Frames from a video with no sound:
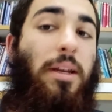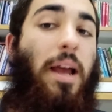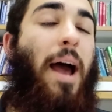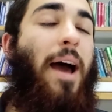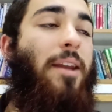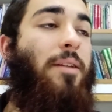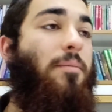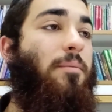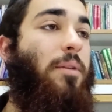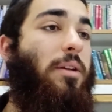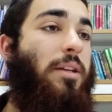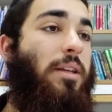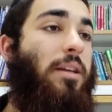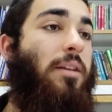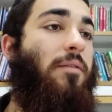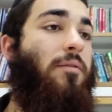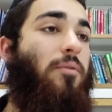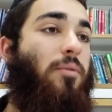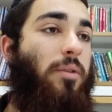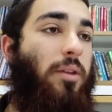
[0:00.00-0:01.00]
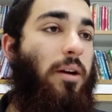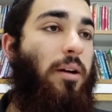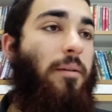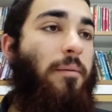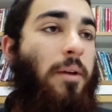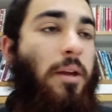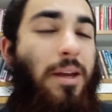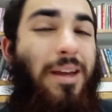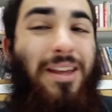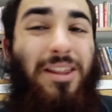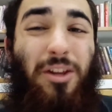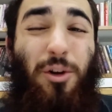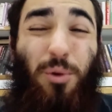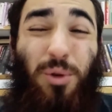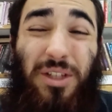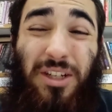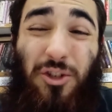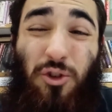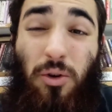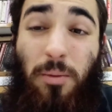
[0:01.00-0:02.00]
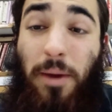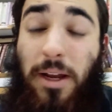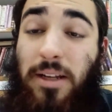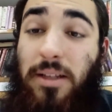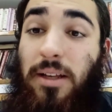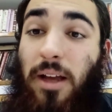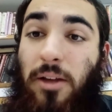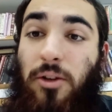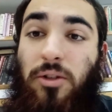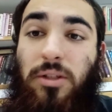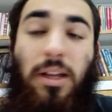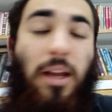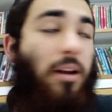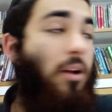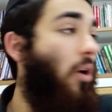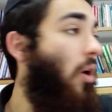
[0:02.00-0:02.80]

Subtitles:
Adam and Eve were there. There was a tremendous understanding